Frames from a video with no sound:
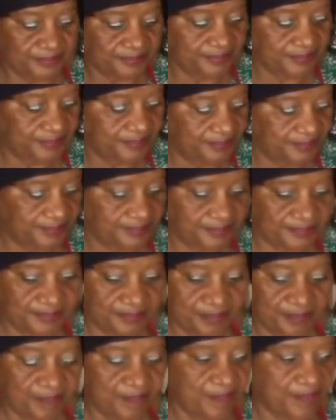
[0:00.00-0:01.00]

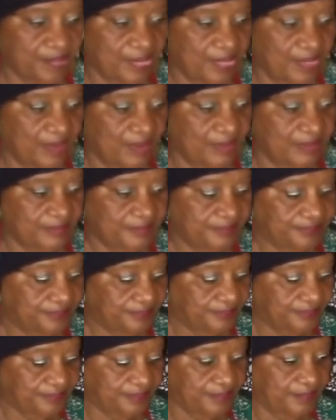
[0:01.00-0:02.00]

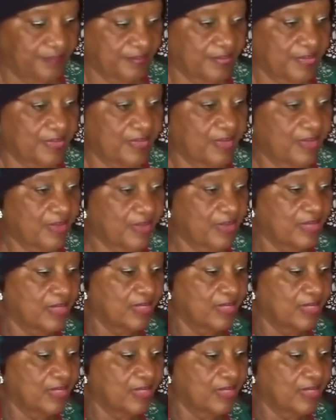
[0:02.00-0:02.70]
Nothing is said.